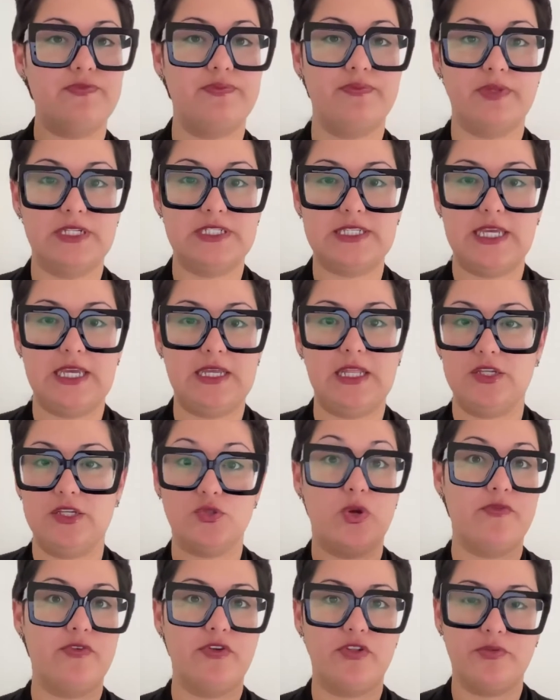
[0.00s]
let's say, like
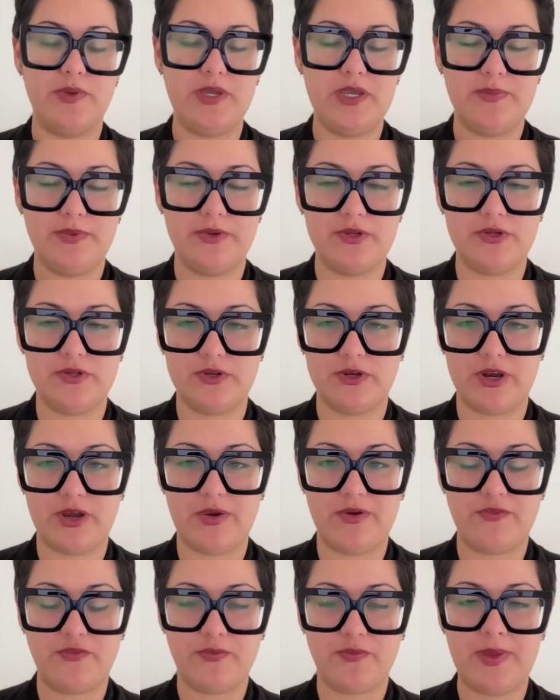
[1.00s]
12 other people or
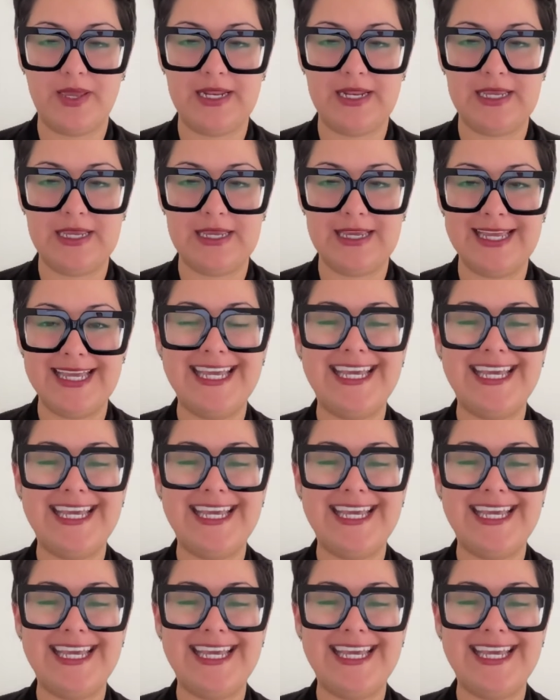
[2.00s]
however many.